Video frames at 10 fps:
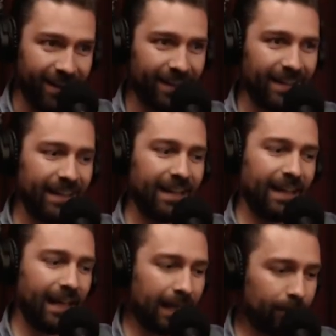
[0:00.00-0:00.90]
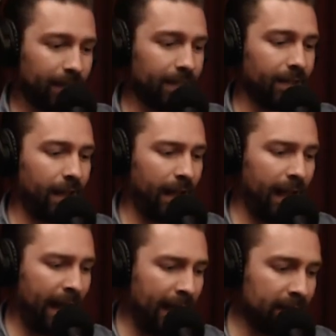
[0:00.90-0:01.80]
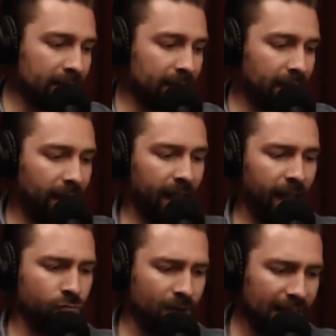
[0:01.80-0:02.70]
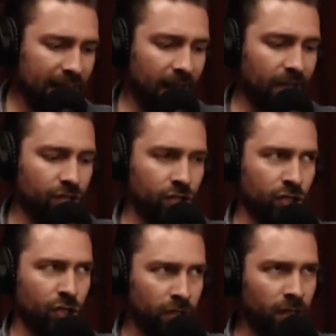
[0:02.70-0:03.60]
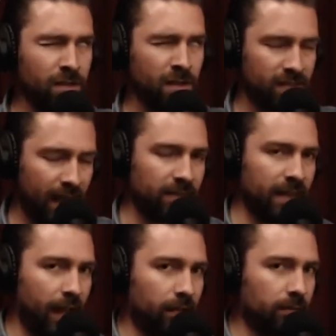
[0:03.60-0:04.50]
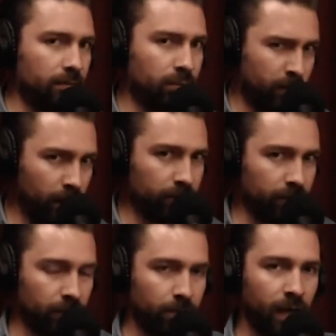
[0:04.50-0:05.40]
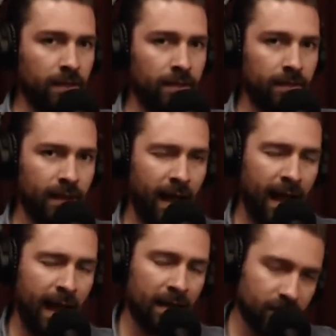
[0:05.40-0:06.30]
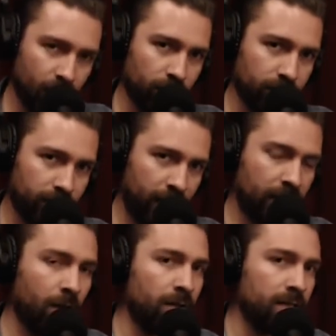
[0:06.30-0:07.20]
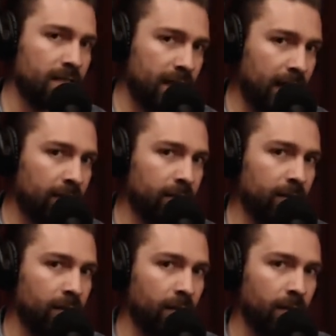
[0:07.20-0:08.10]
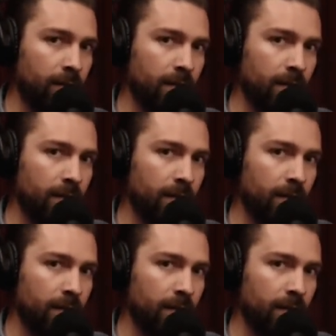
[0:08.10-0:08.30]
Oh my god. And like and really, I should understand that culture, but I, I don't. I don't understand the